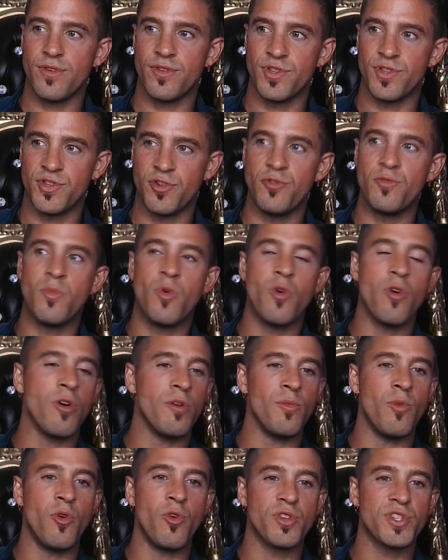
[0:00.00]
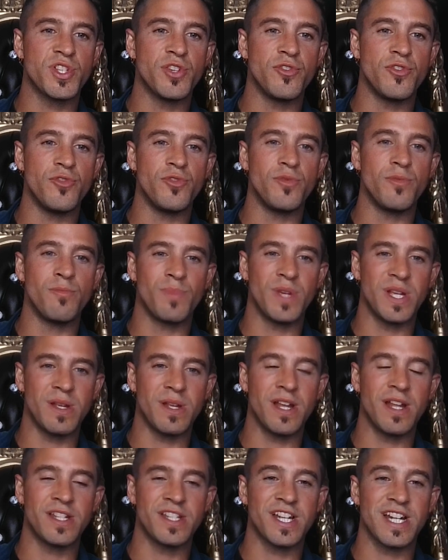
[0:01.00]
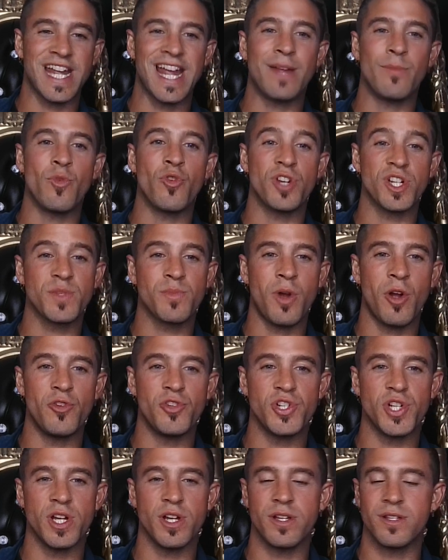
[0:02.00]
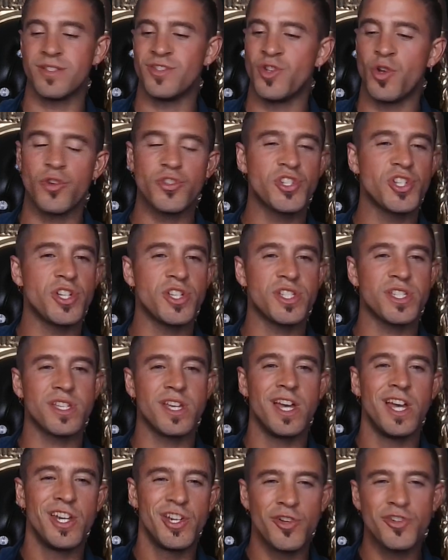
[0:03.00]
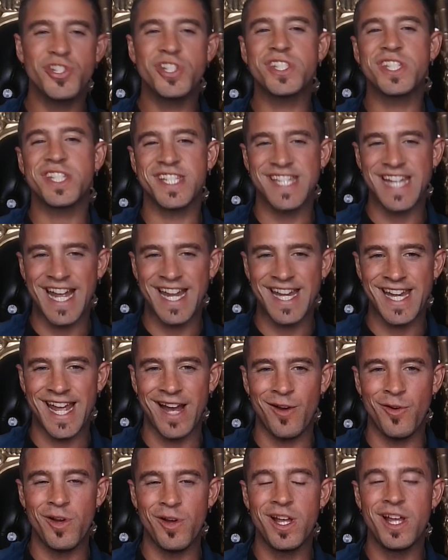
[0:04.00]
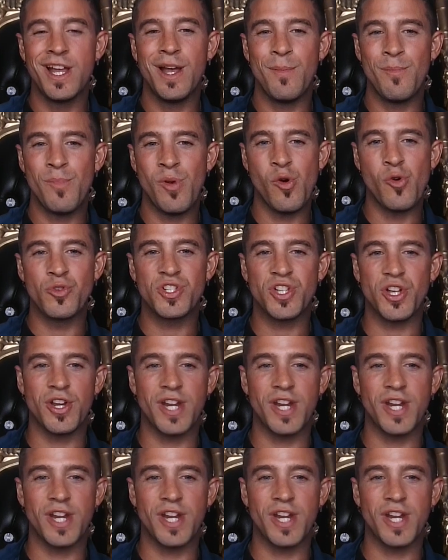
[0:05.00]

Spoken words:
do more and more to gain more exposure, not just to stand out, but also